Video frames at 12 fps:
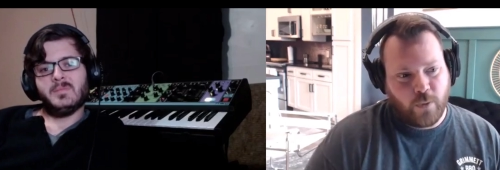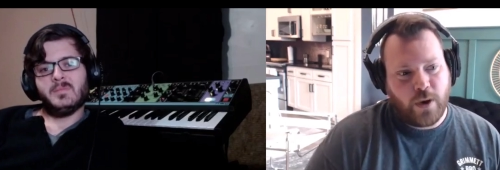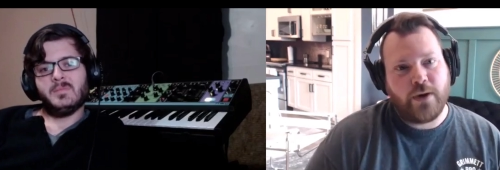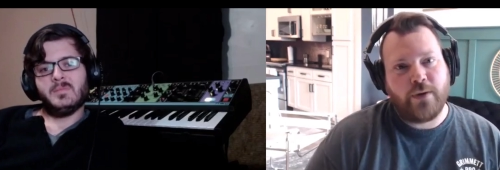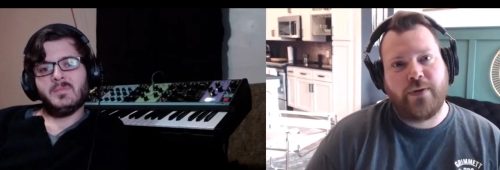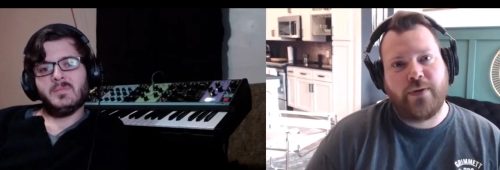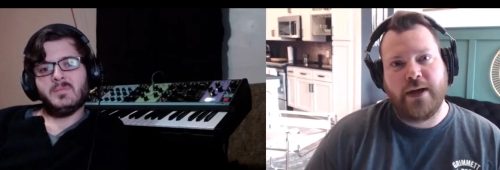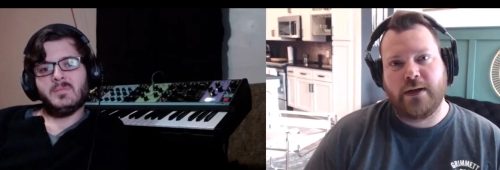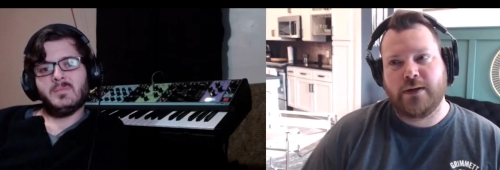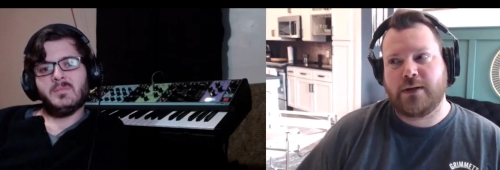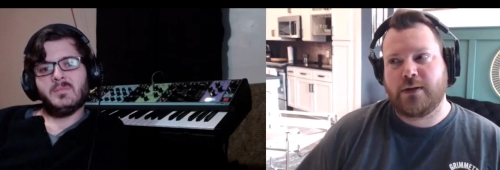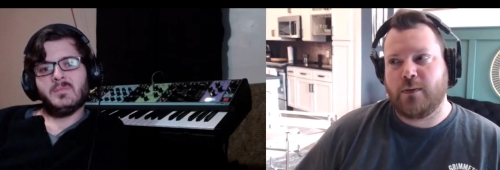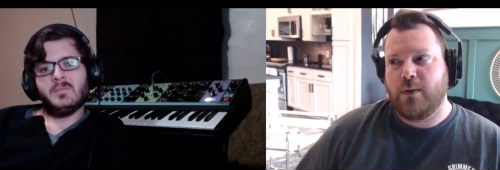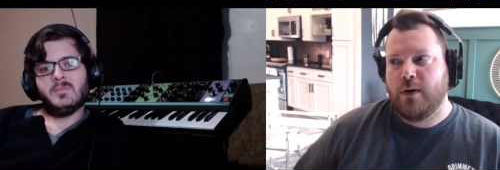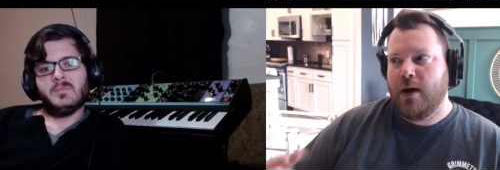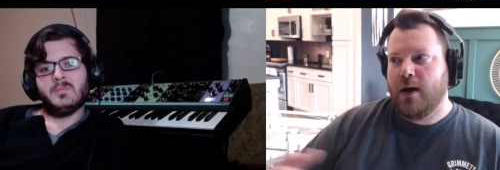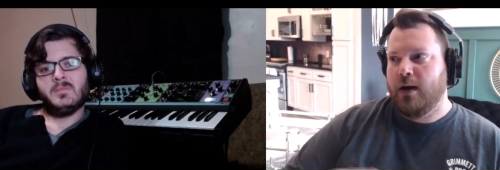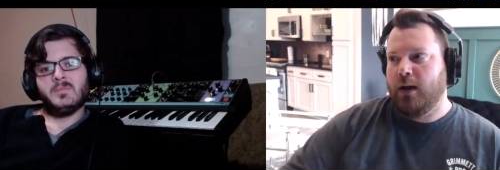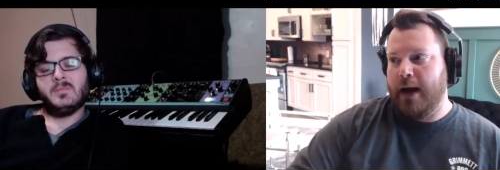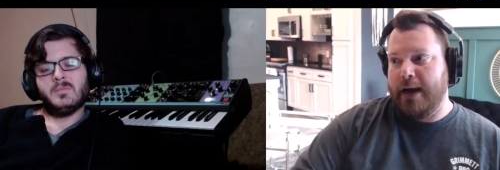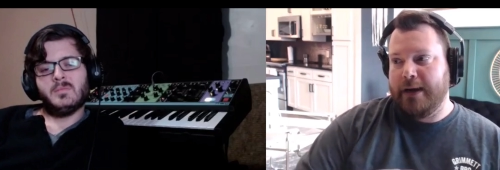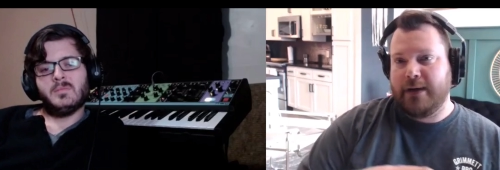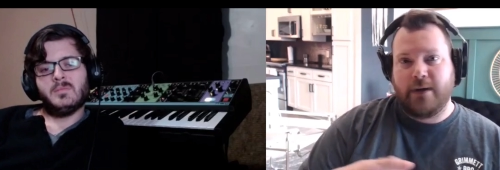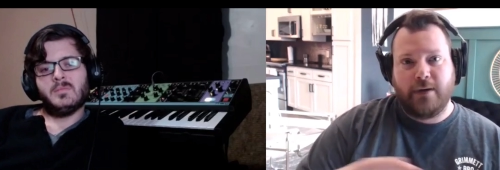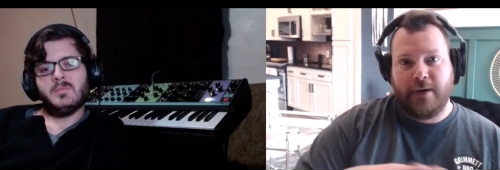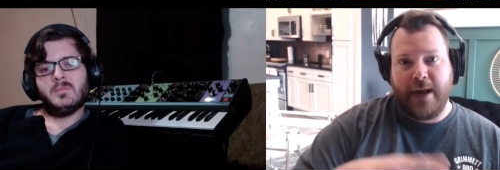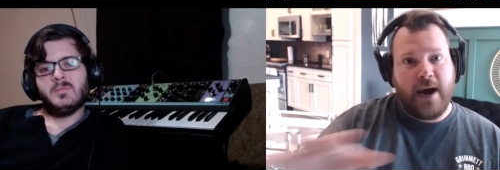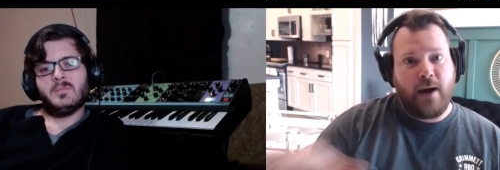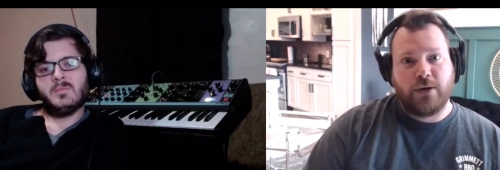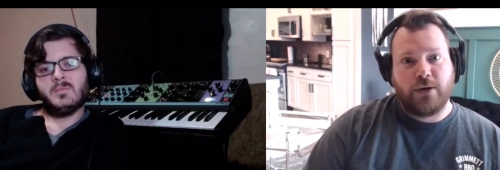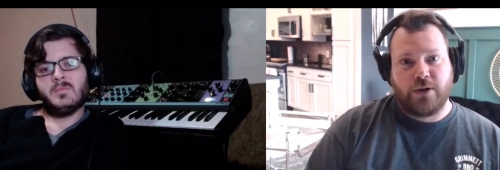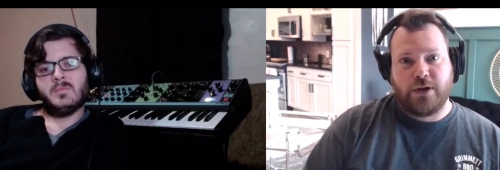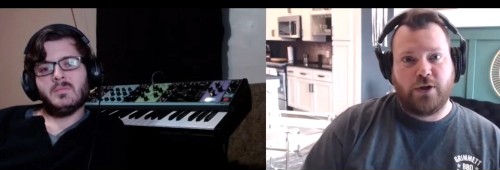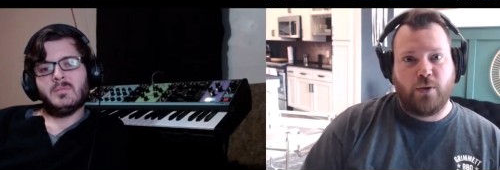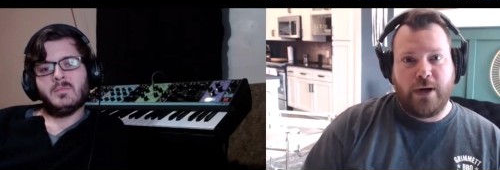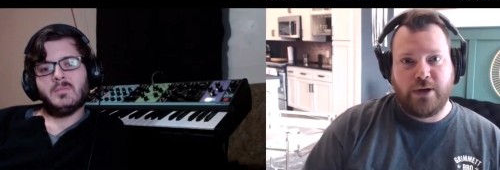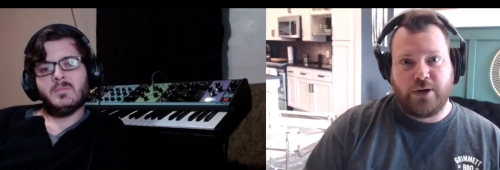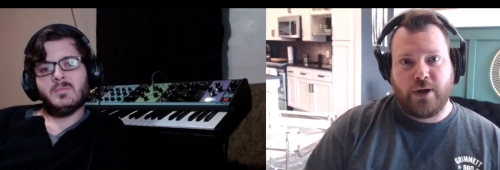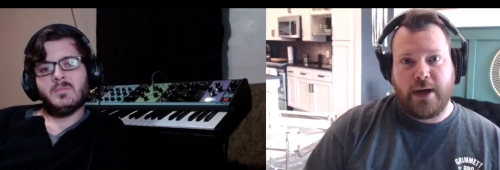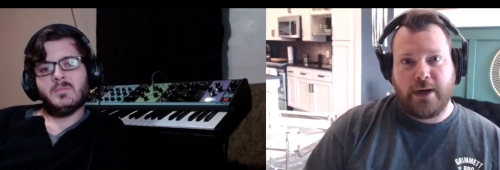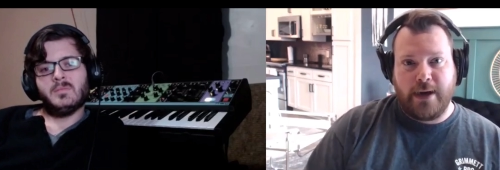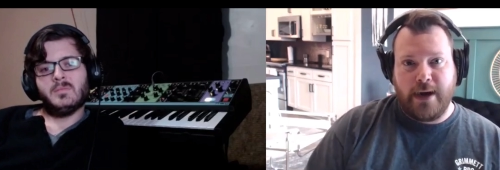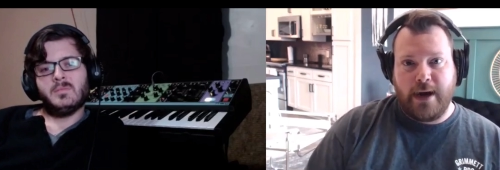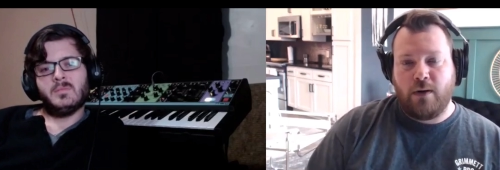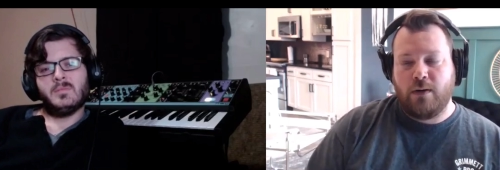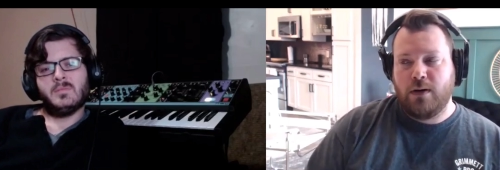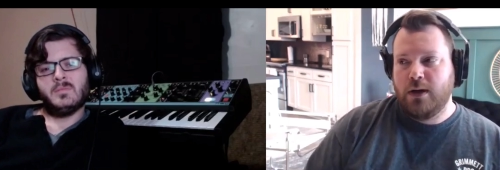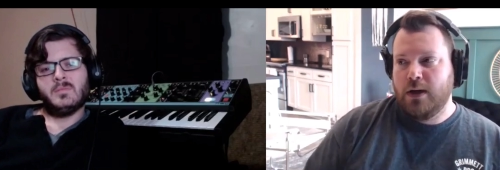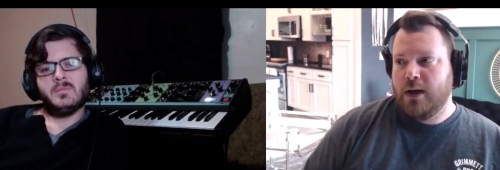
Speaker 1: What are things like now? What's your situation like now?